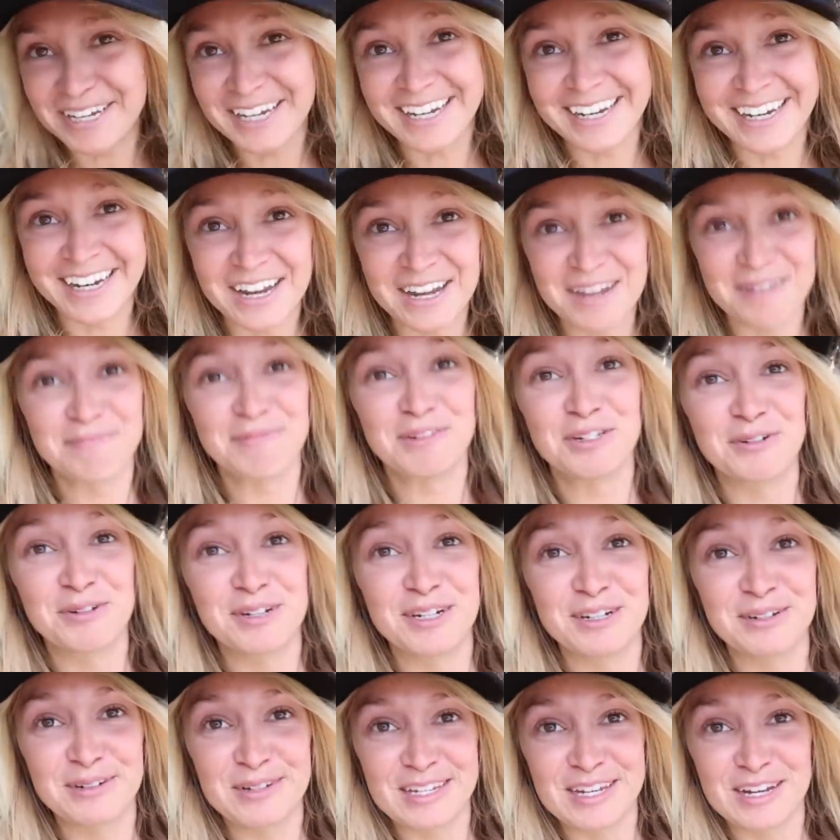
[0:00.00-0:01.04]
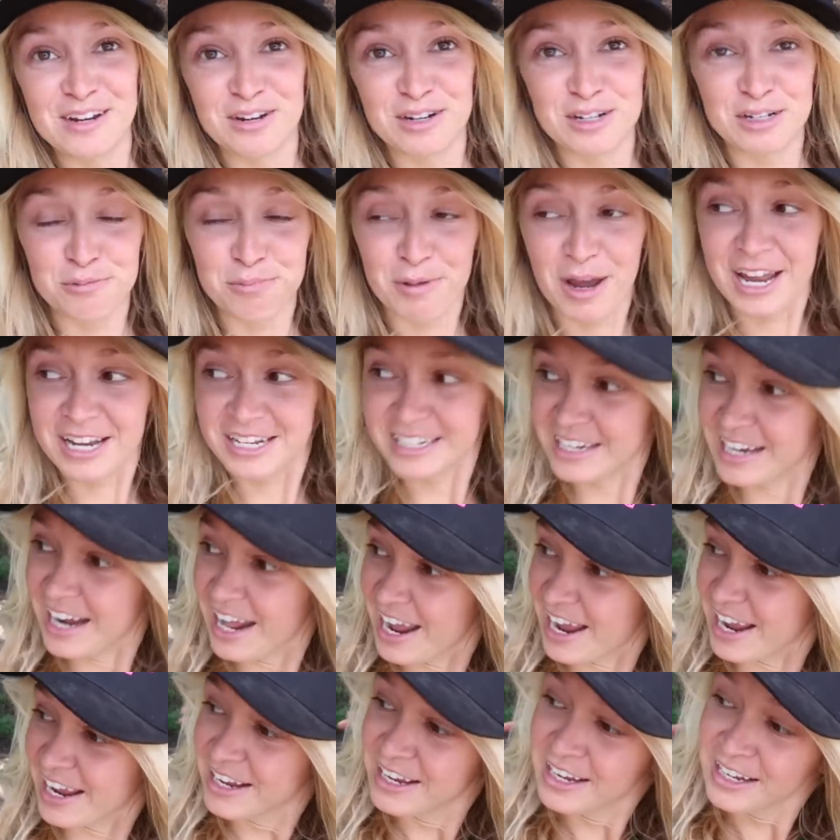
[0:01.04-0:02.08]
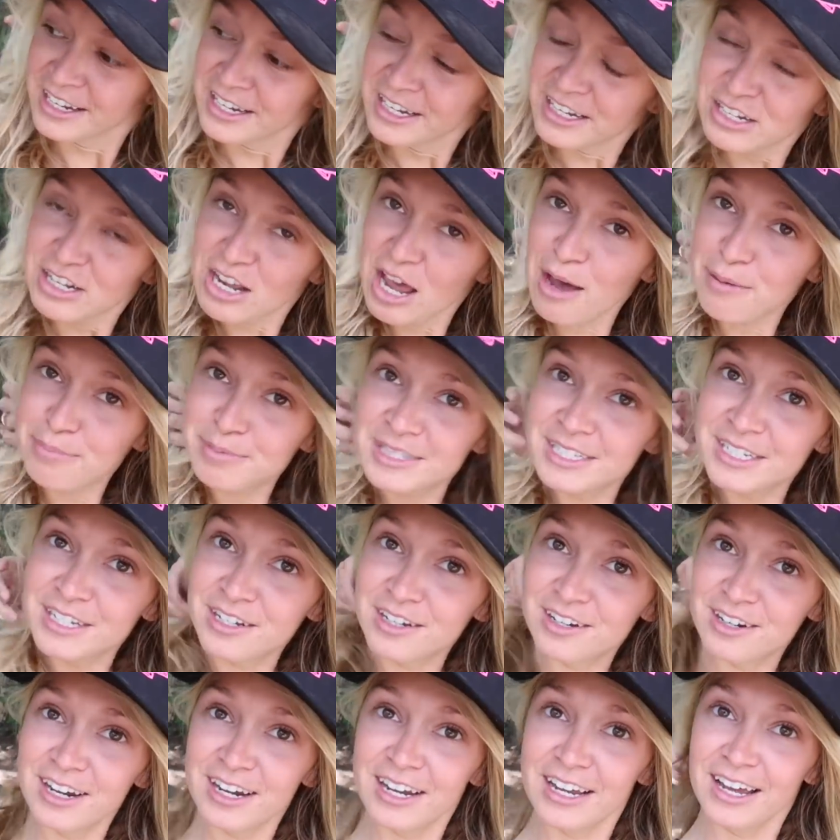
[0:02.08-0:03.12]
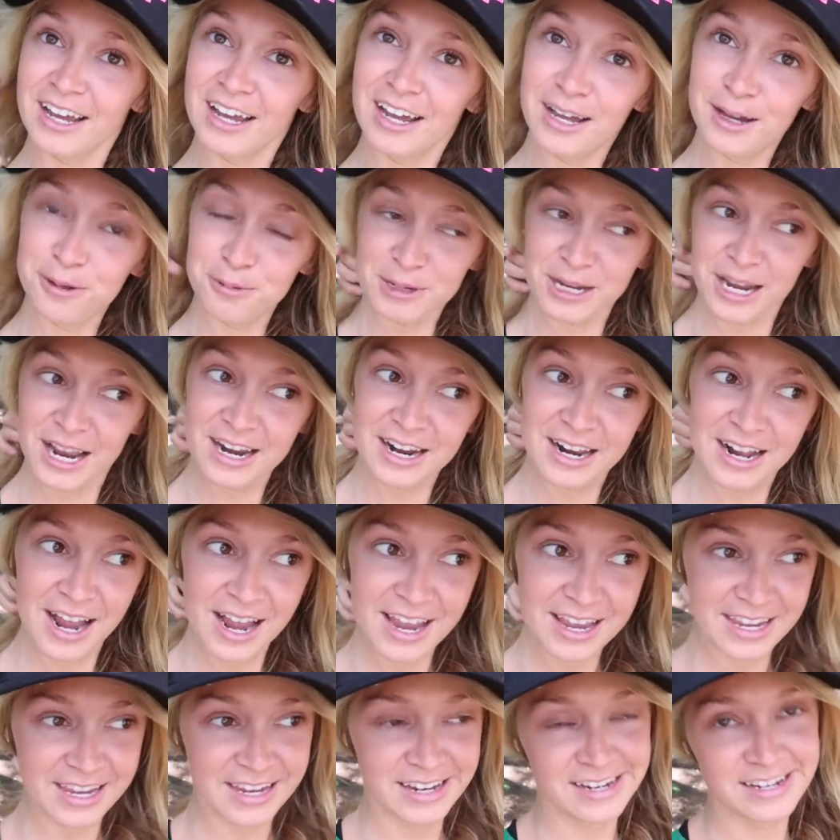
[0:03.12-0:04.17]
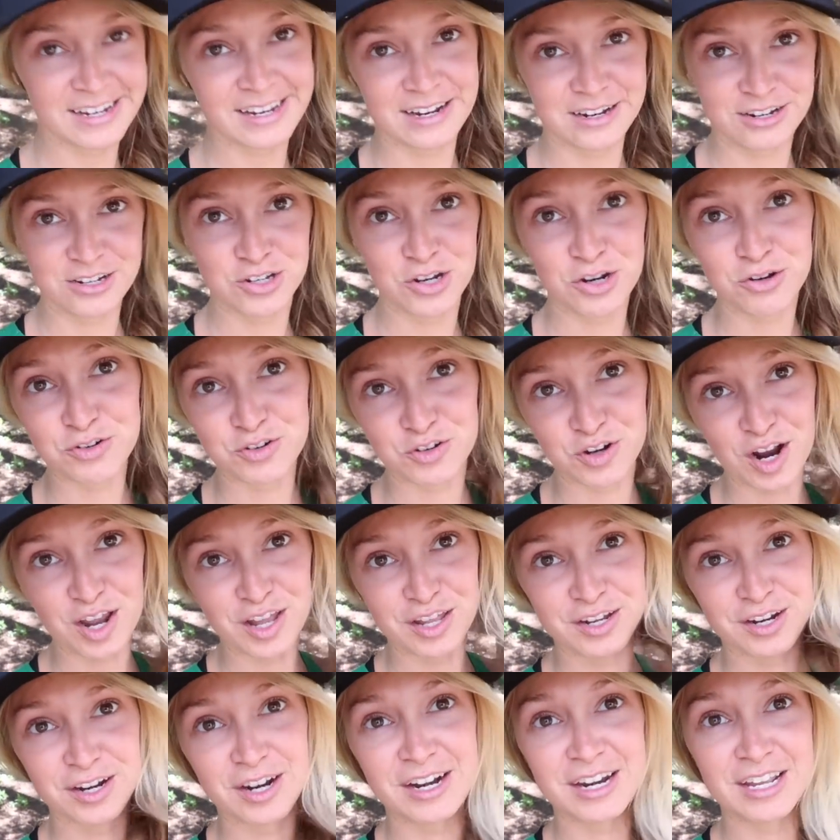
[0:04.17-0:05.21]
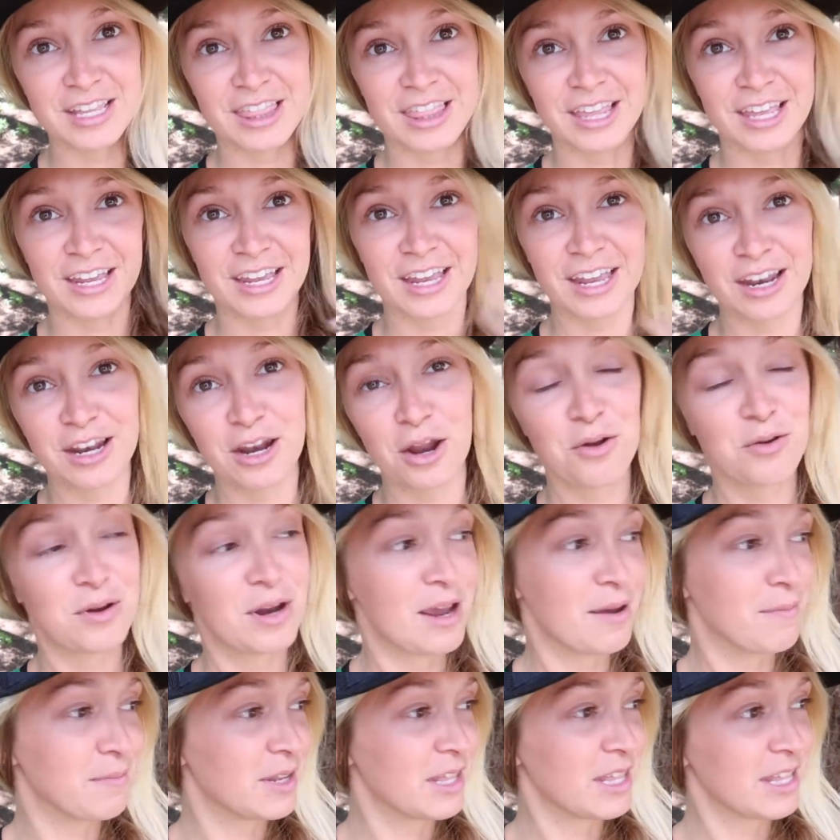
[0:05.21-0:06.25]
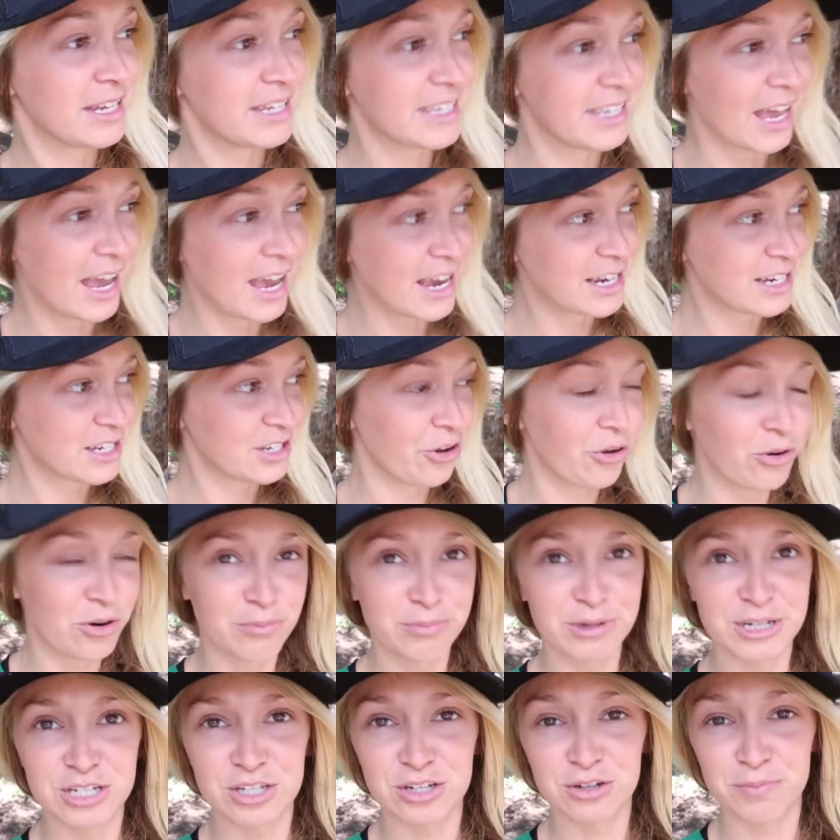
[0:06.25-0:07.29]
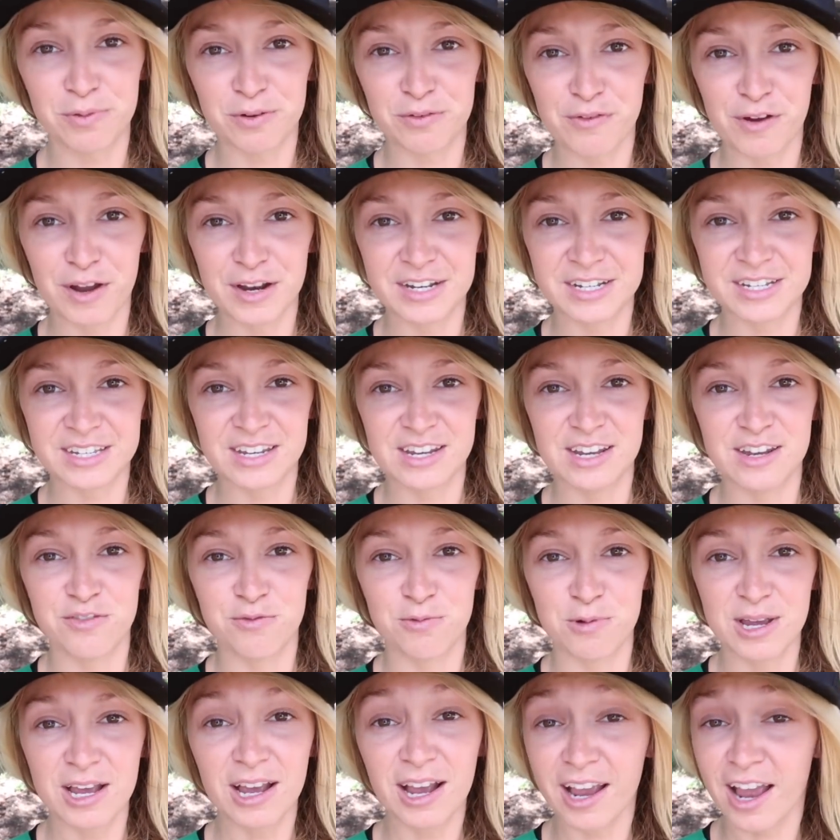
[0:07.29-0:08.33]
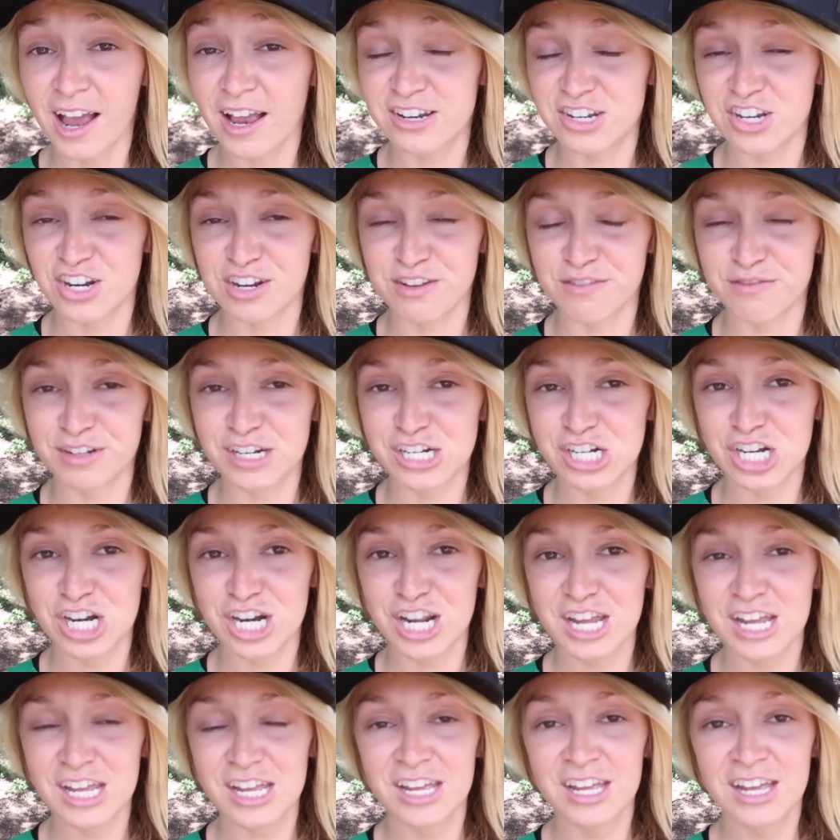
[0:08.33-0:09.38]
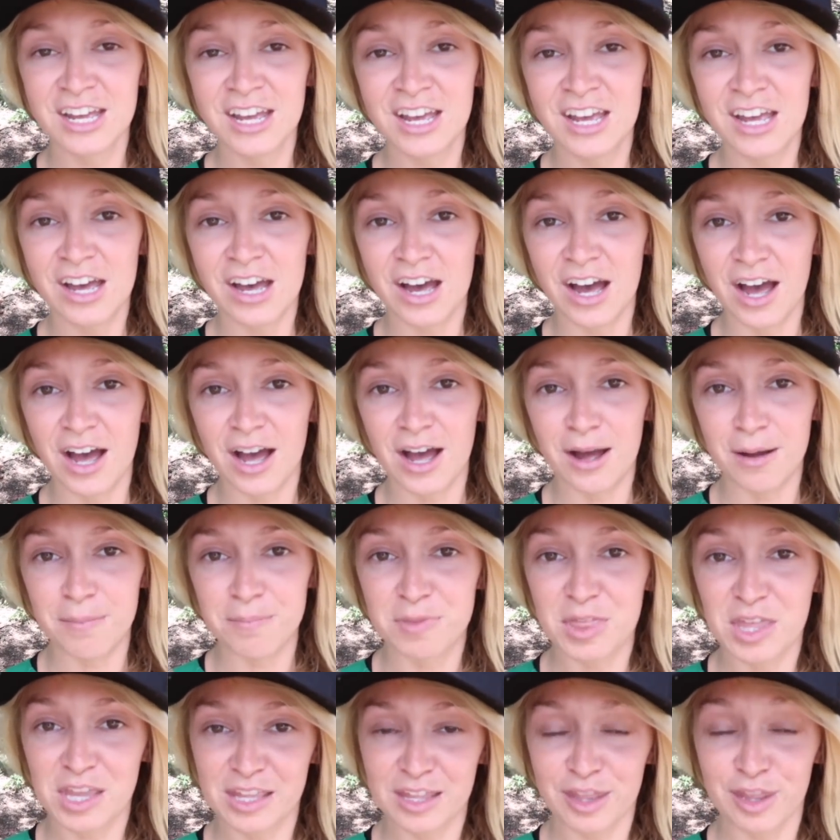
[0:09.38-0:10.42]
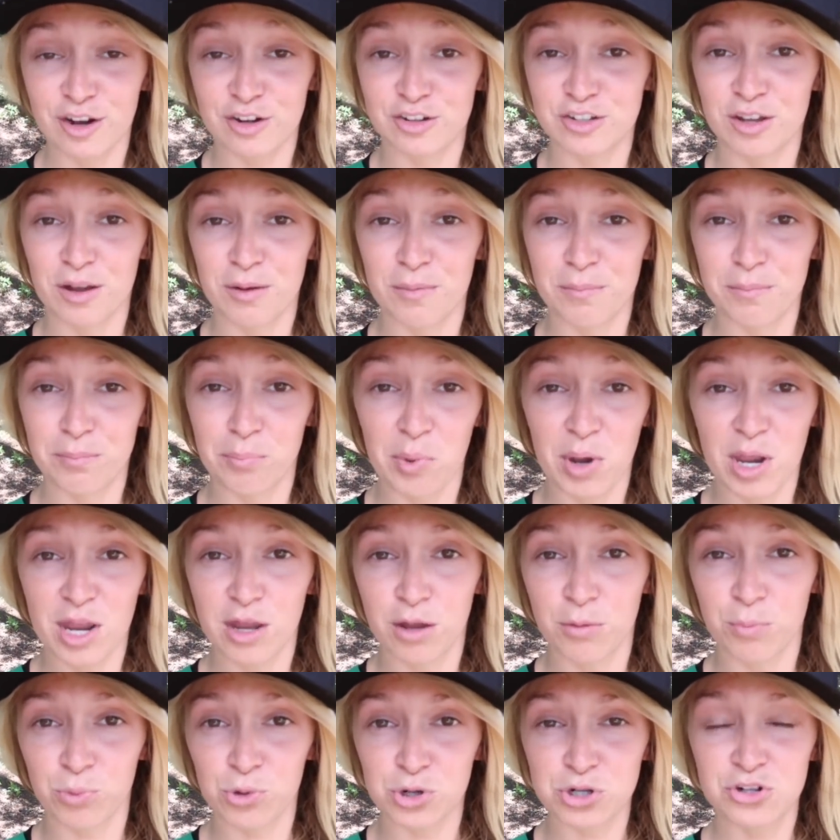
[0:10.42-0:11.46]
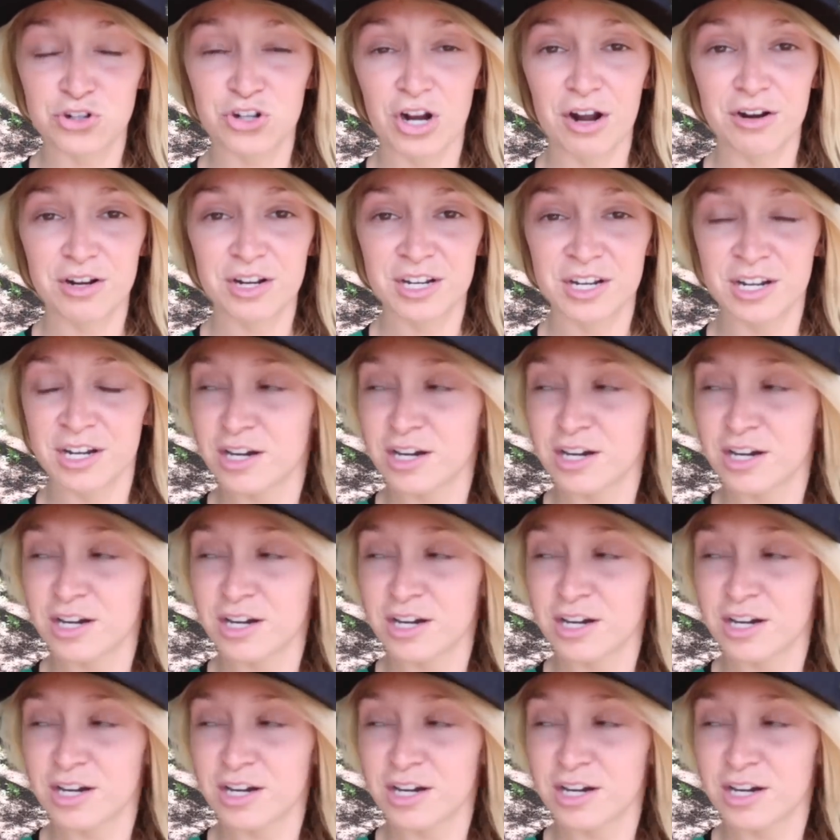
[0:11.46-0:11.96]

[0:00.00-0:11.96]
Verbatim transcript: taking him to a new secret spot today. Top secret. Uh, we got to hike in. There's no trail or anything. No name to this lake, so it'll be super fun to see if we can catch any fish in it. I'm um, thinking there's some big brook trout in